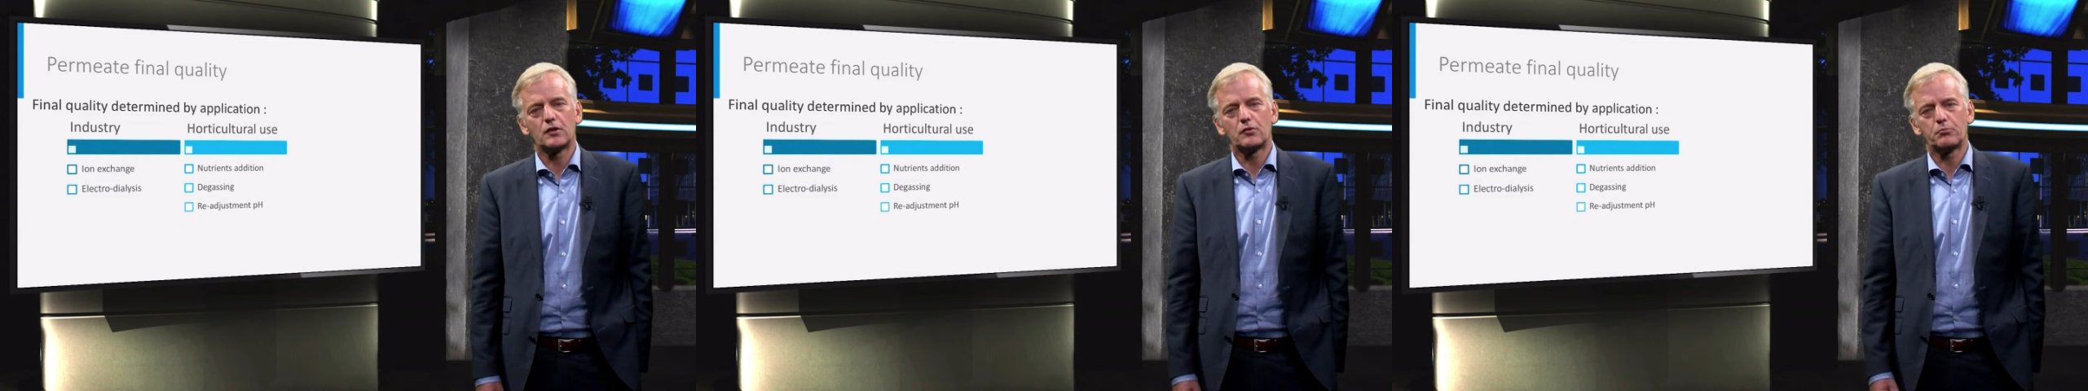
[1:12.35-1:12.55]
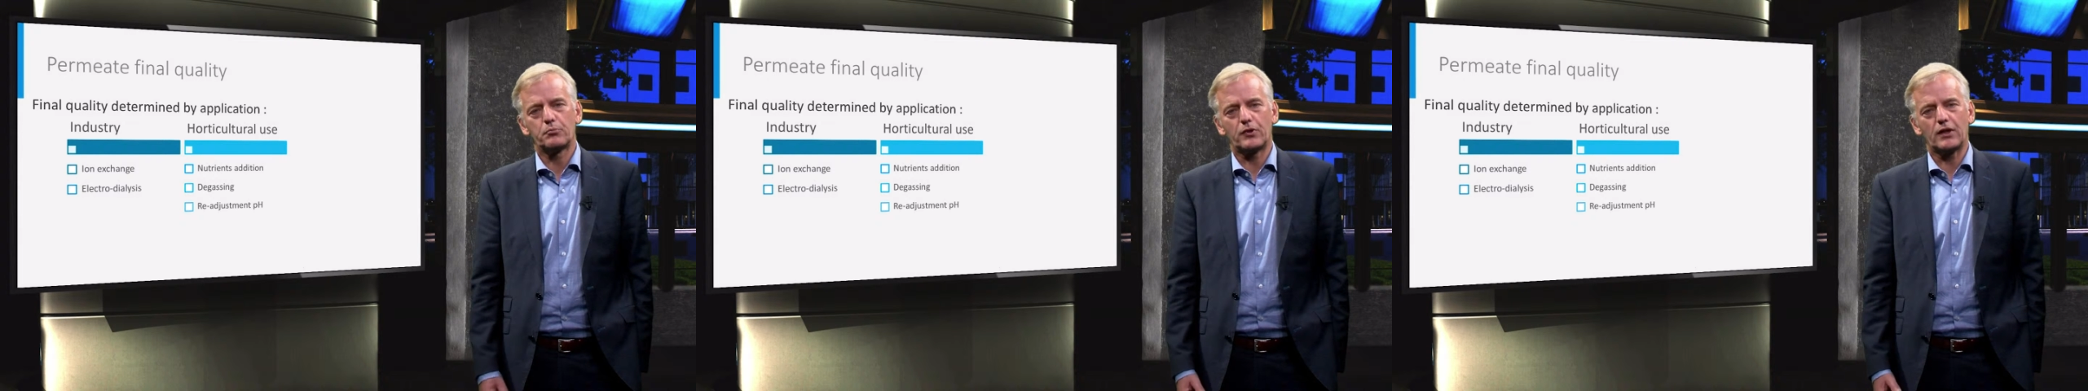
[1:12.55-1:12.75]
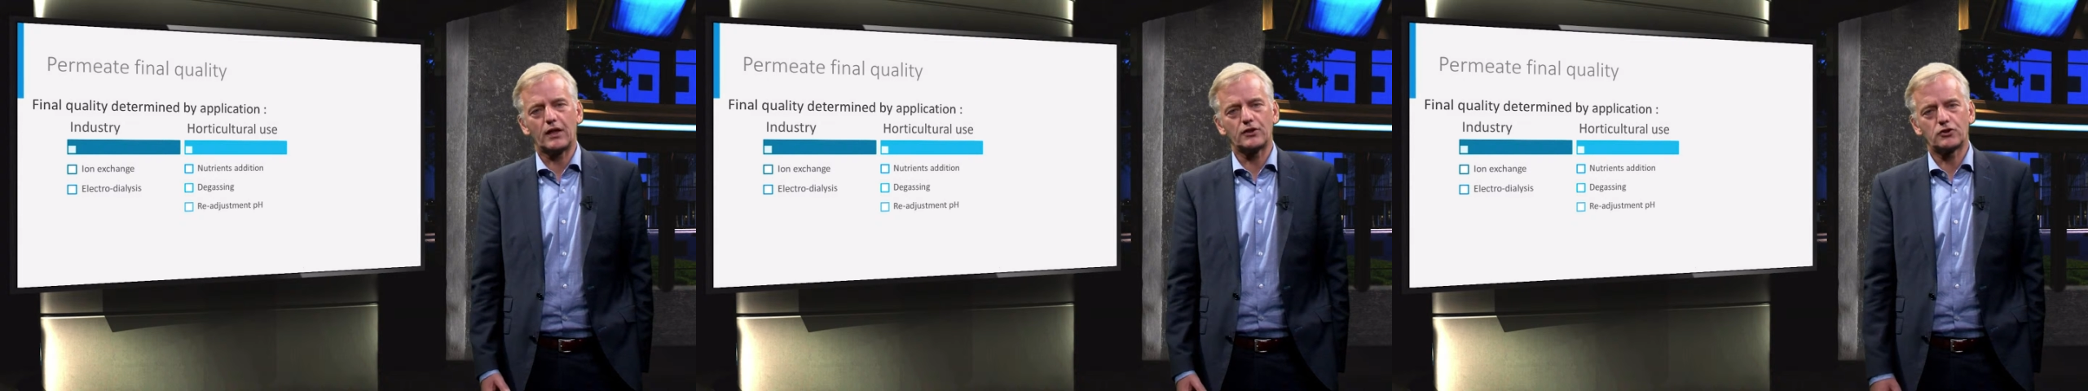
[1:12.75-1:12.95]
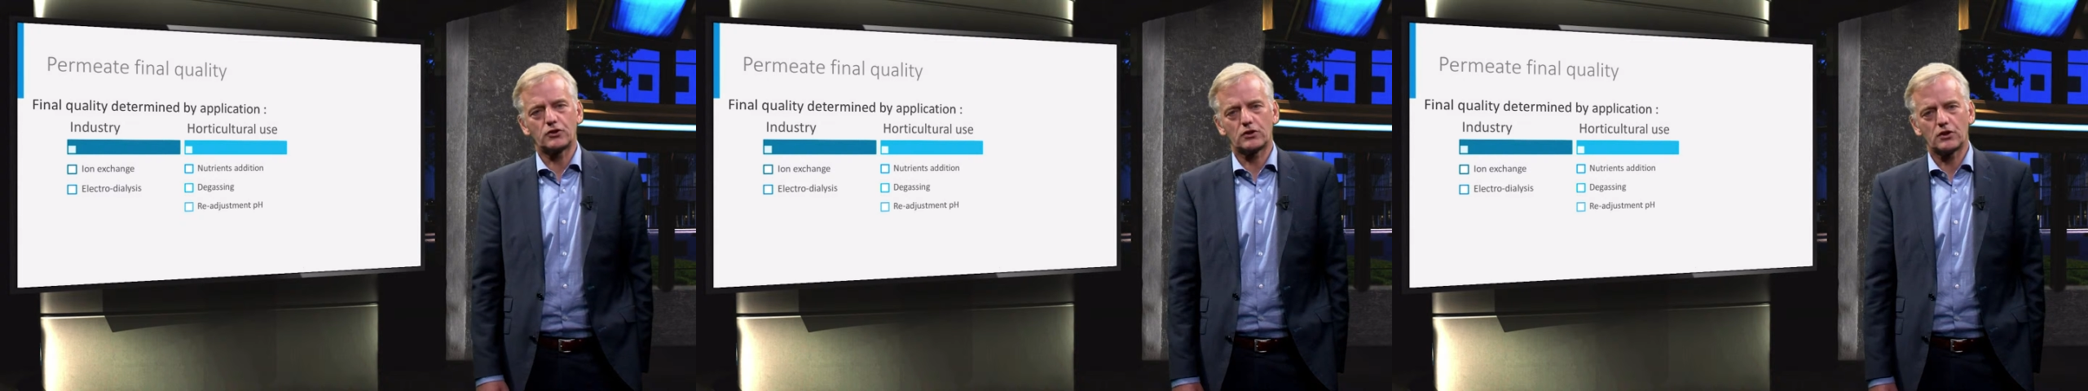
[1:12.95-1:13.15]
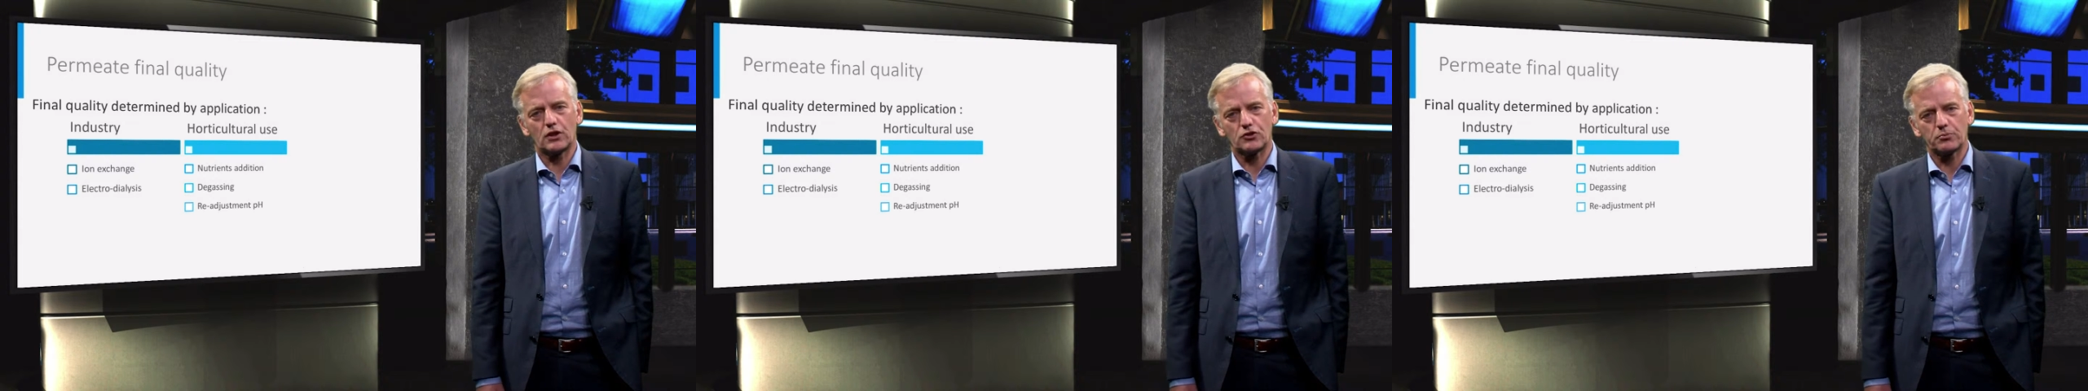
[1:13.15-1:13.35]
pH
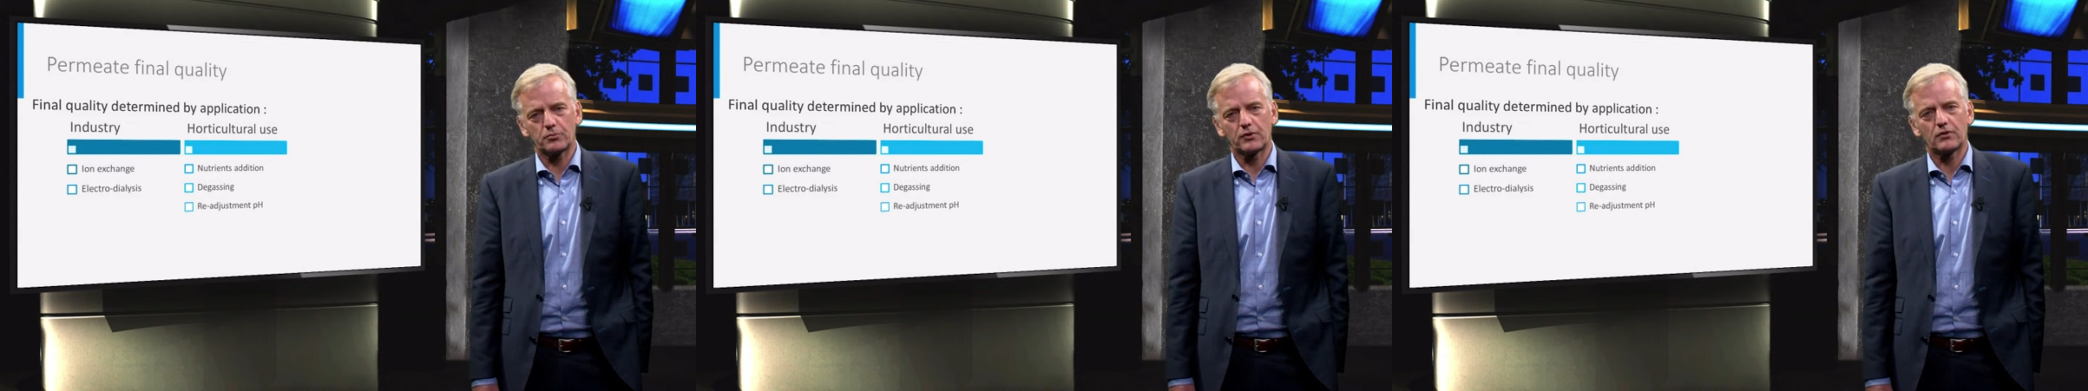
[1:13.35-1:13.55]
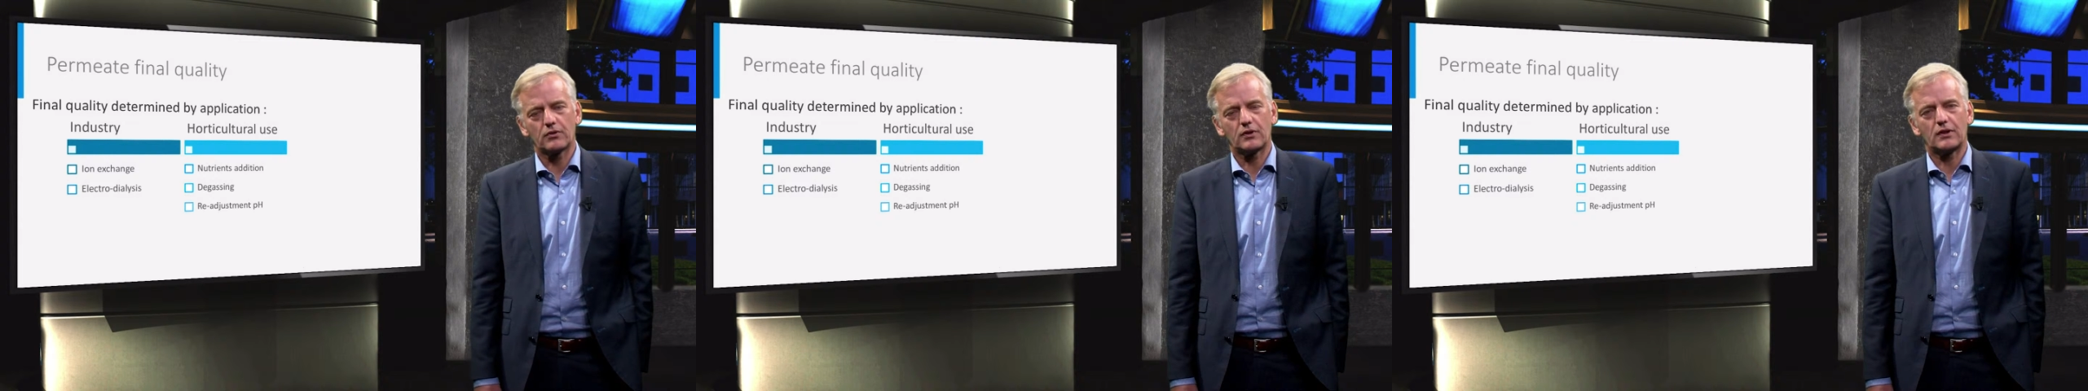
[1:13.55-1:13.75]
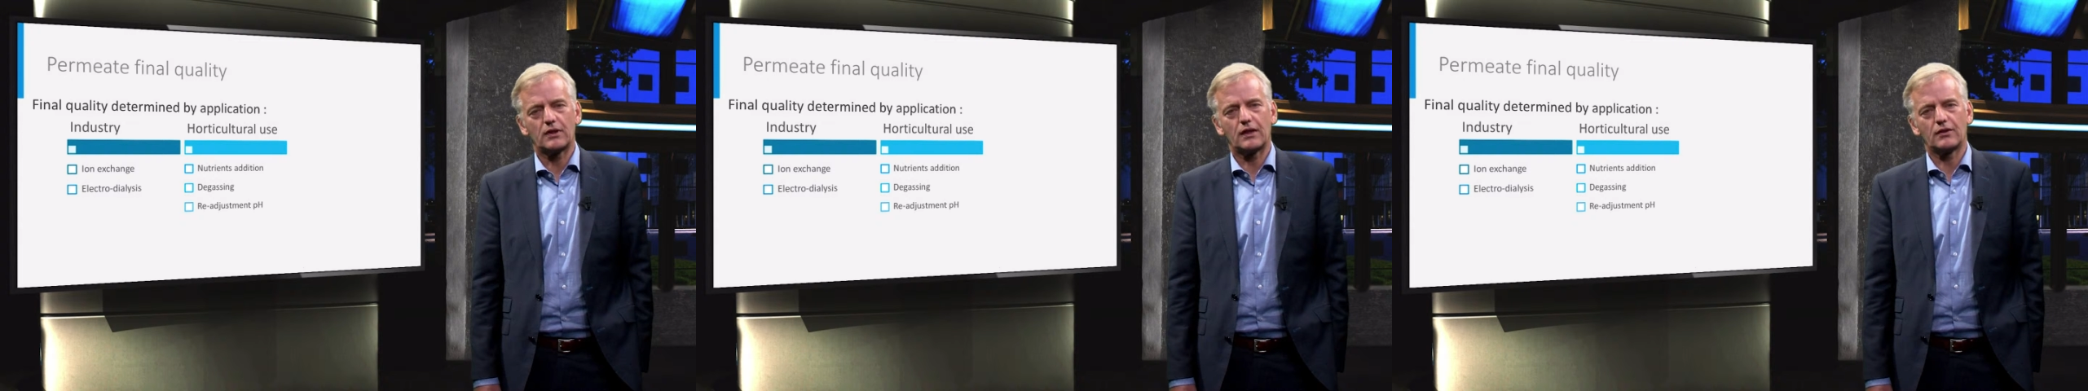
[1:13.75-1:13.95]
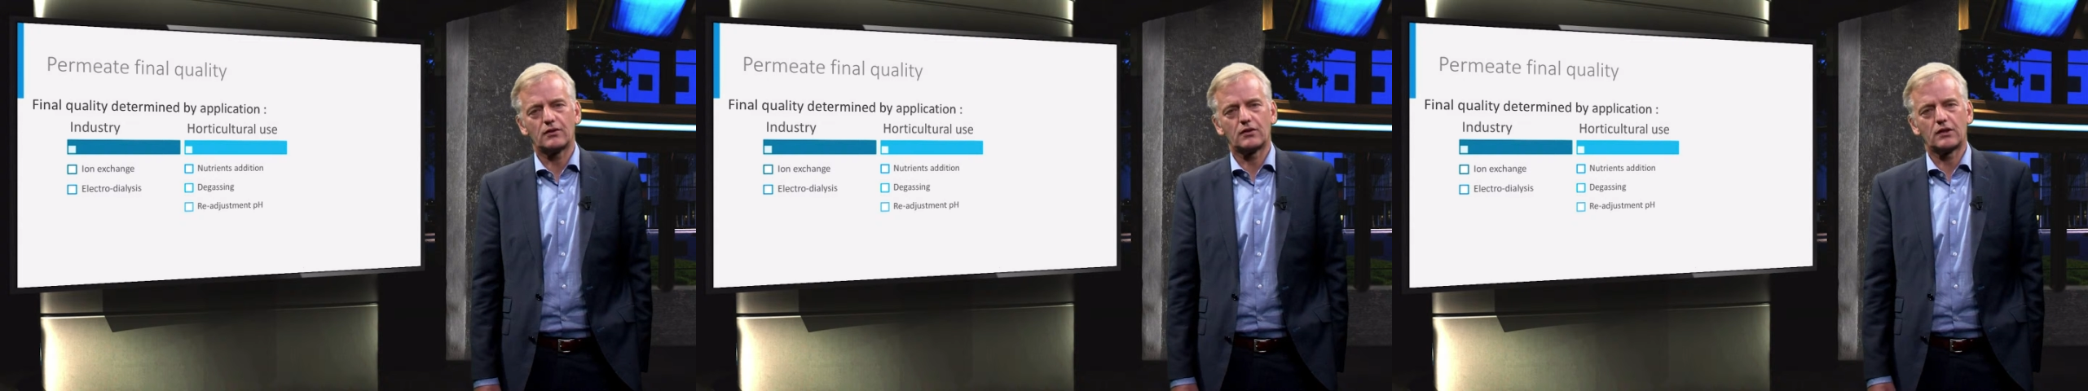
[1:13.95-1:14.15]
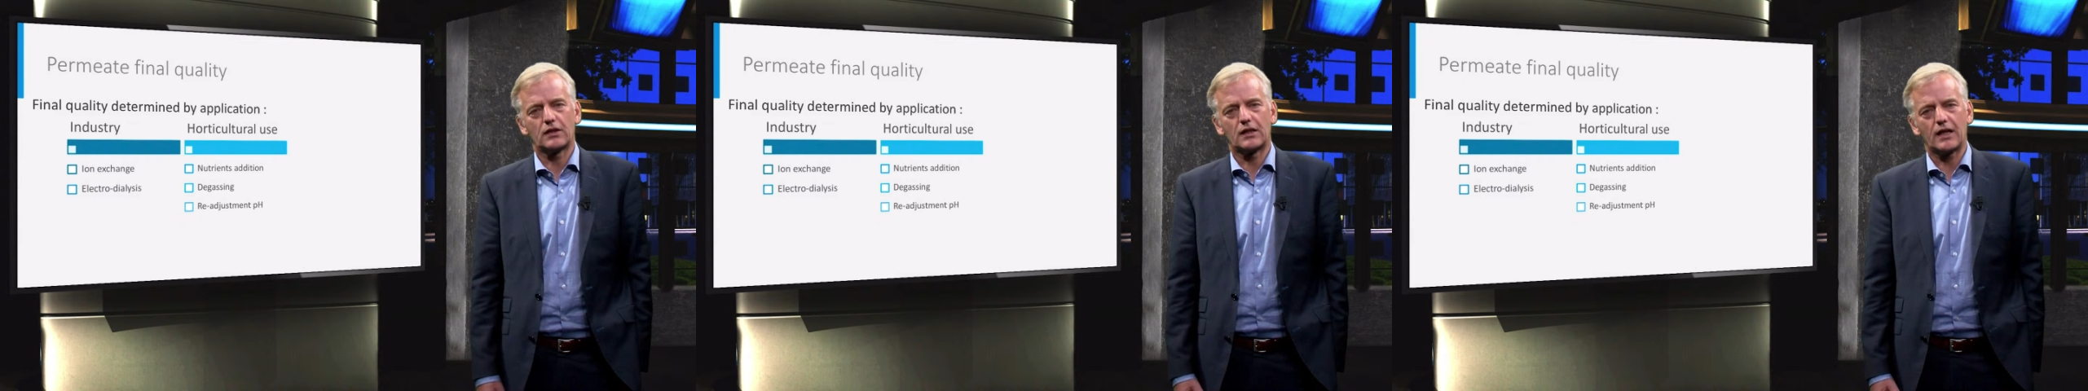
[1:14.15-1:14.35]
adjustment and the
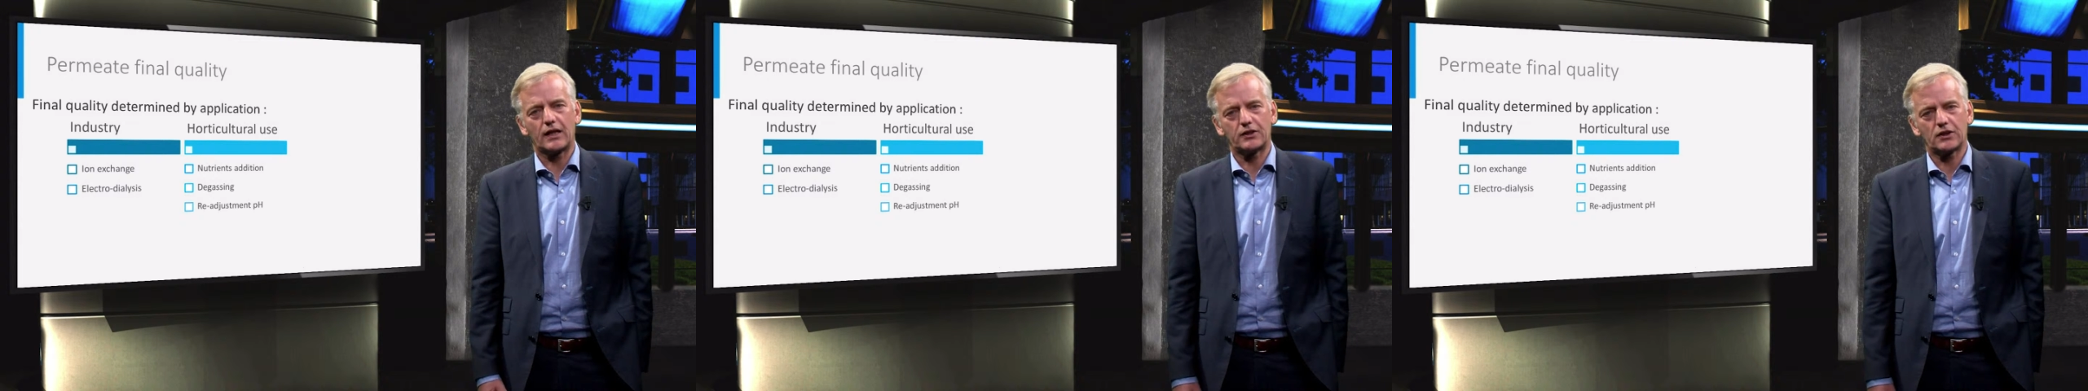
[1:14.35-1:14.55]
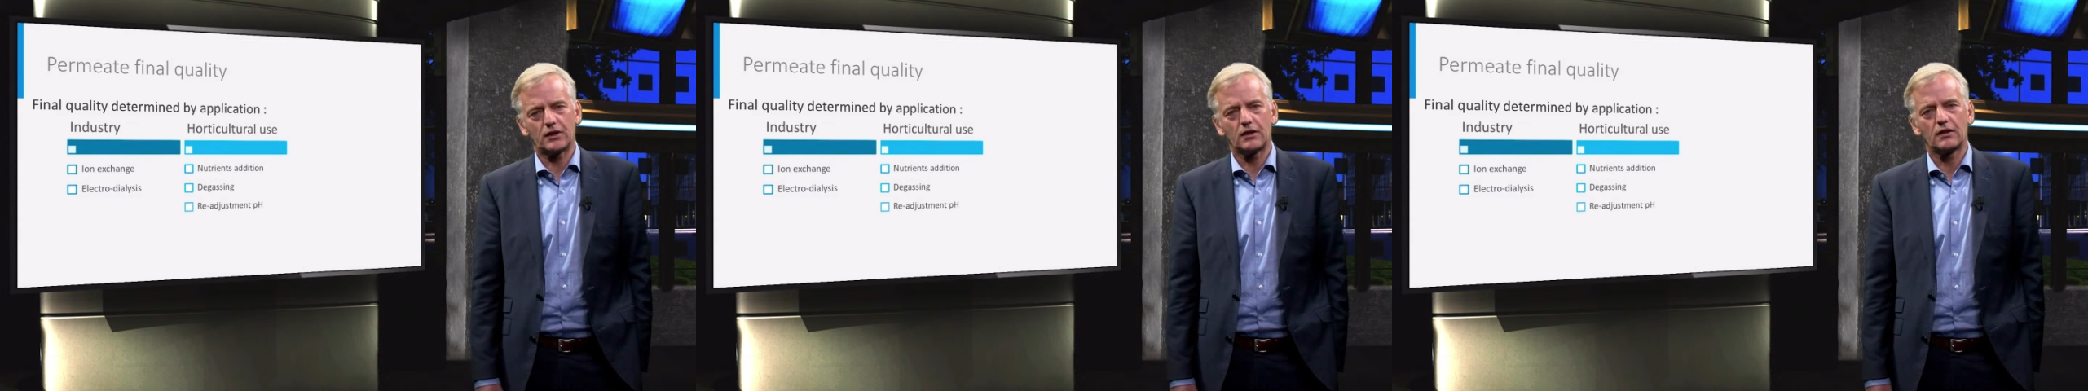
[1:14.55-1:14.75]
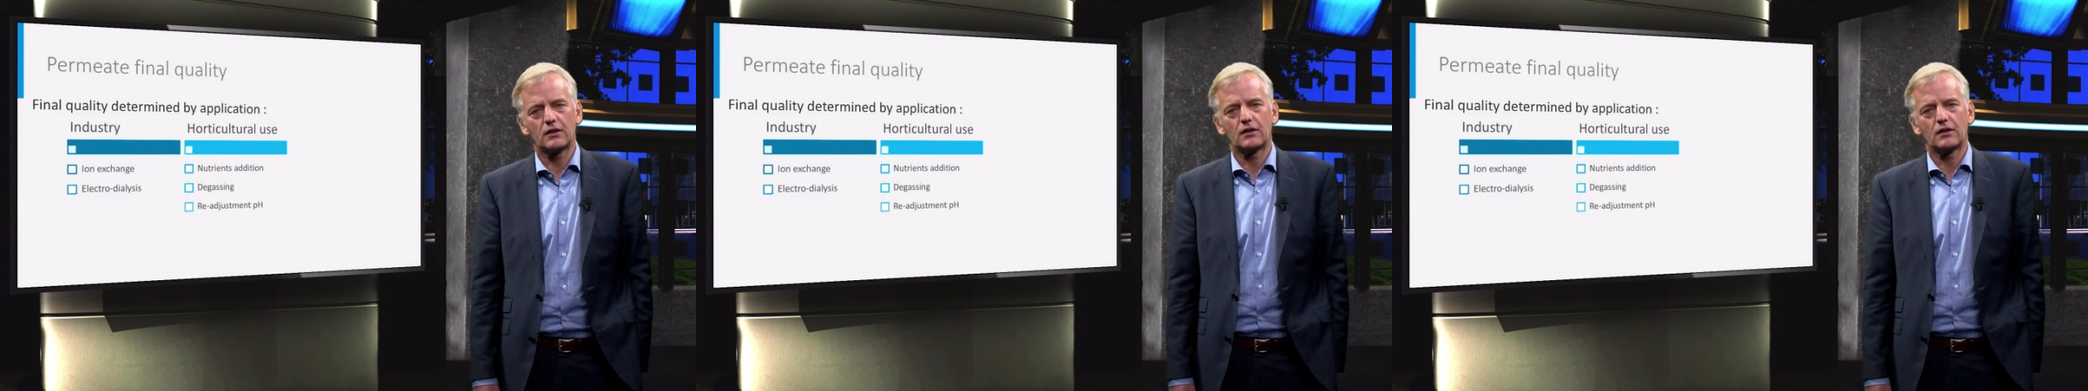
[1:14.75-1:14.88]
degassing